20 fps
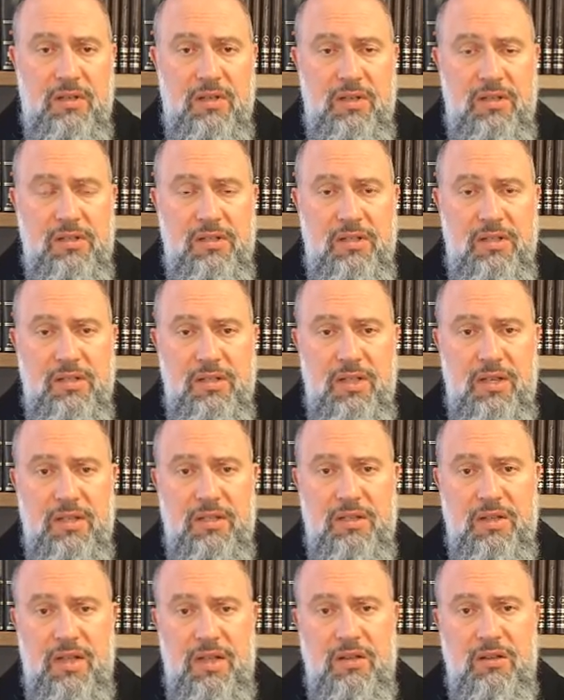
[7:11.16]
That is to
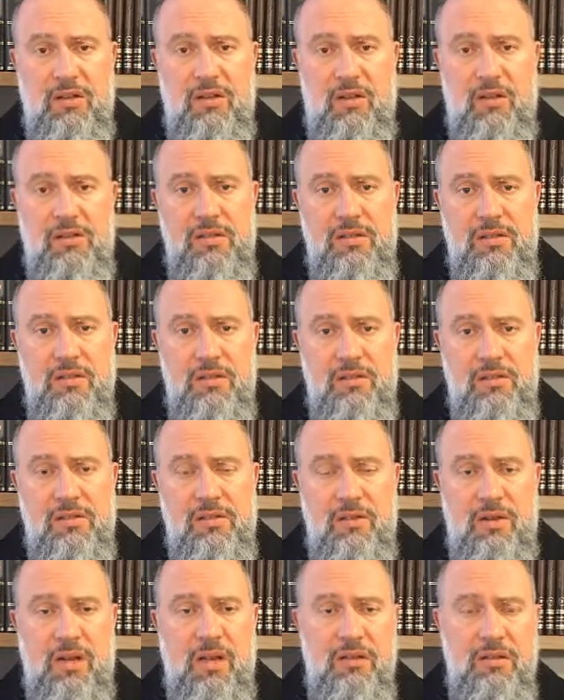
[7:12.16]
say, 10
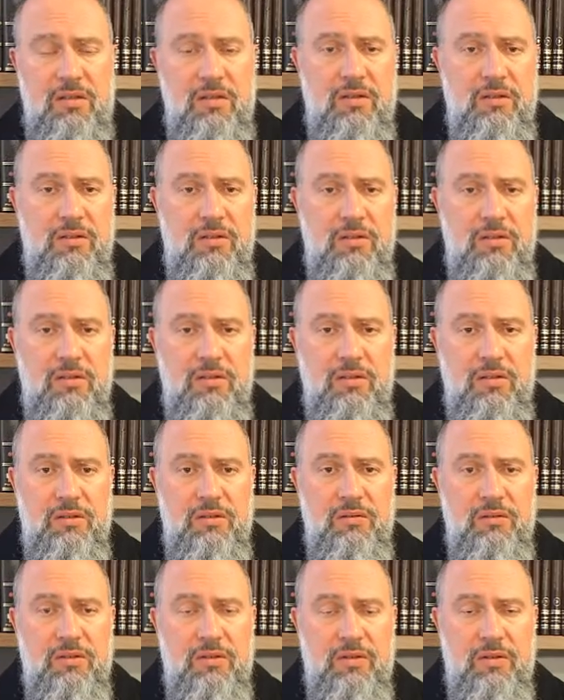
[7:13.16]
consonants are unknown
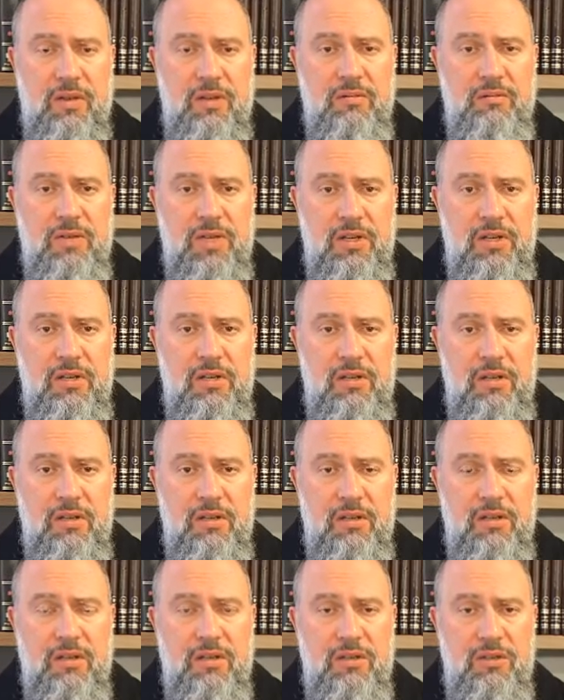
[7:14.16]
to a great many
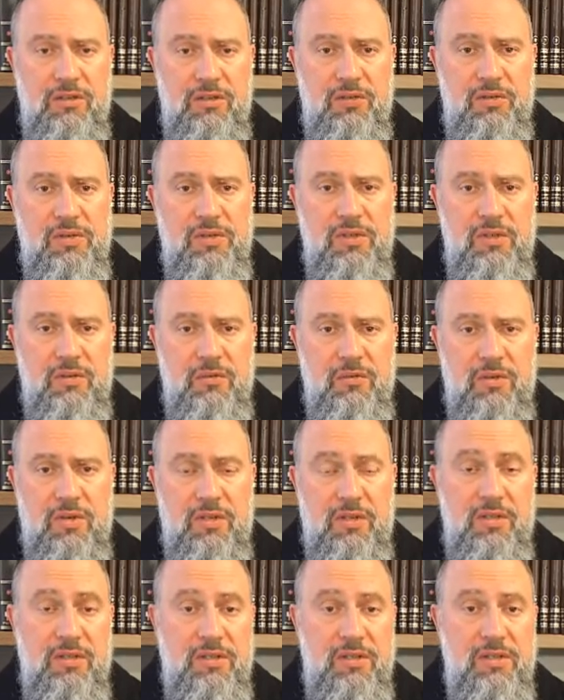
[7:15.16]
Jews in the
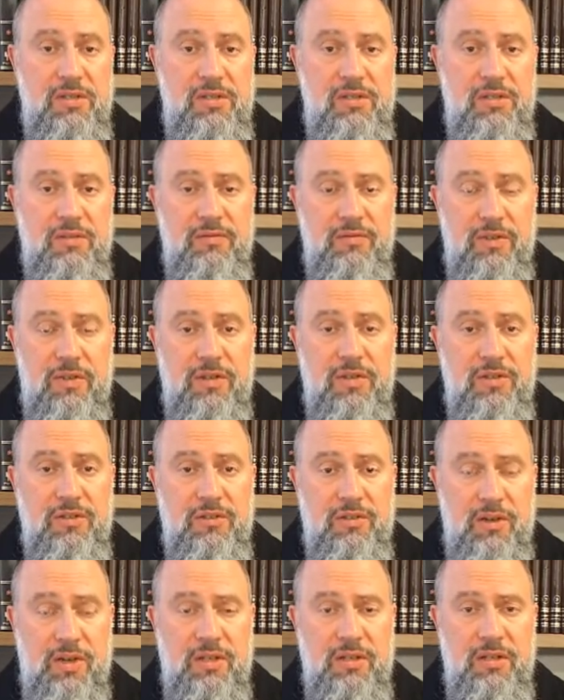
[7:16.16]
world, and this is very
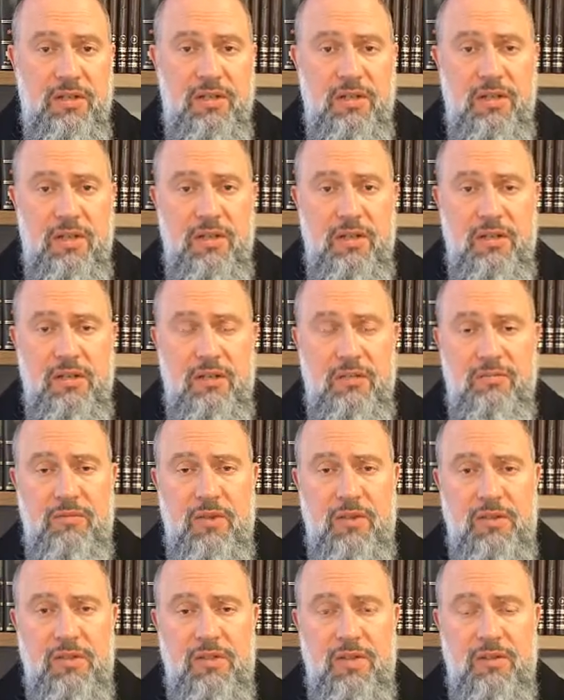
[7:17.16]
tragic and
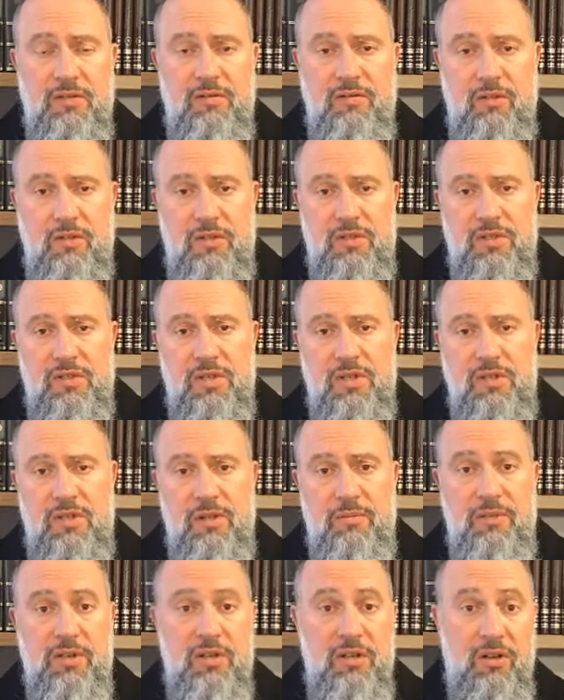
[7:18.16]
most
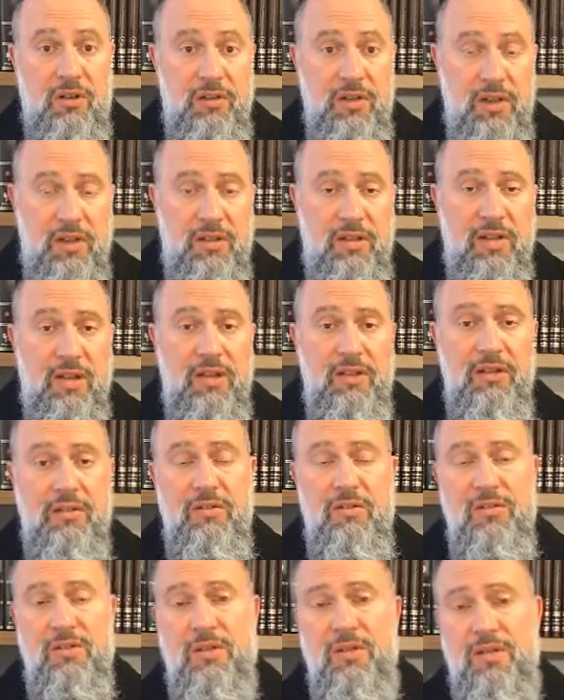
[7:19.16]
unfortunate. But on the other hand, it's
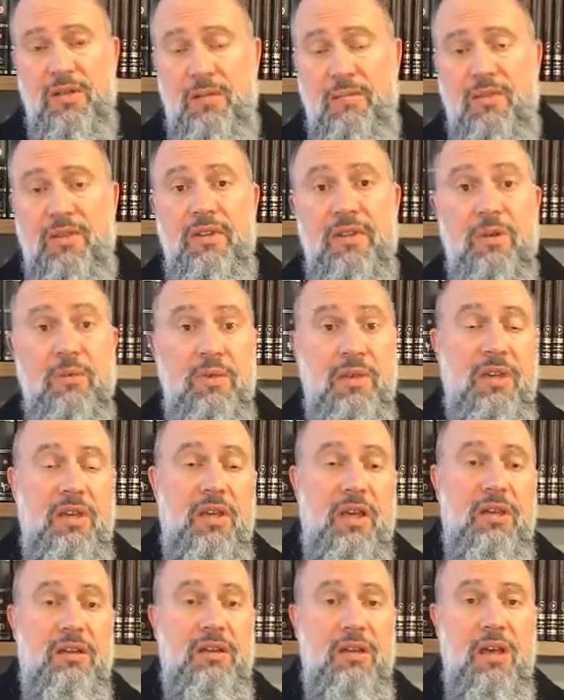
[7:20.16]
also something that we
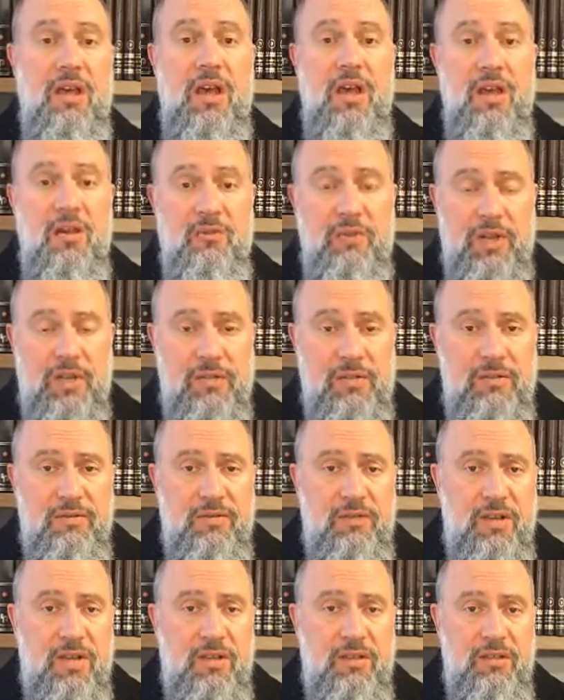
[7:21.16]
can
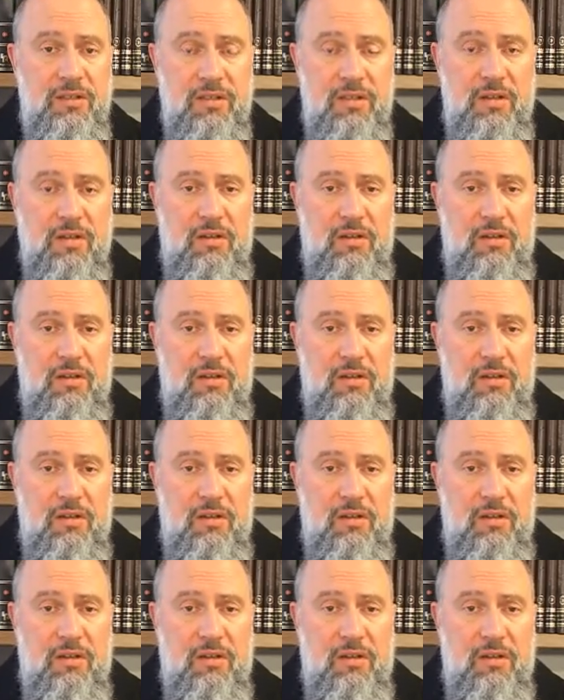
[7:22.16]
rectify